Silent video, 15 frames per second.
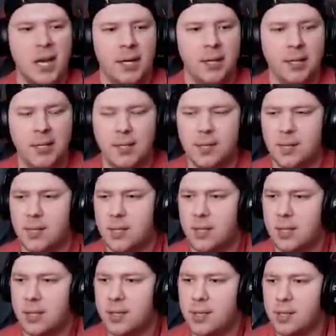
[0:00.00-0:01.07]
Easy,
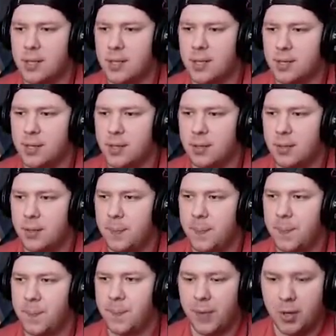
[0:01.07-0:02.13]
easy, easy.
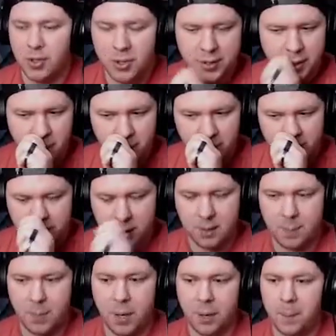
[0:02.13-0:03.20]
I shouldn't say too easy,
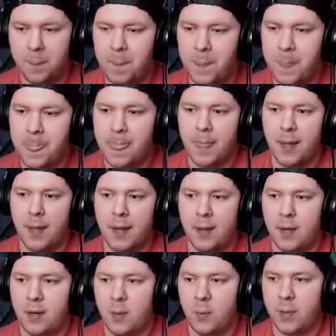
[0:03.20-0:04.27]
but
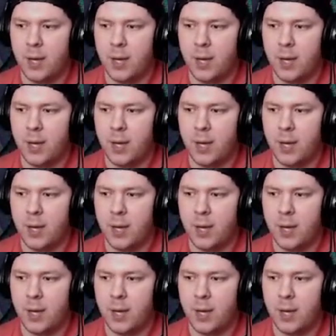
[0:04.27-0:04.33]
we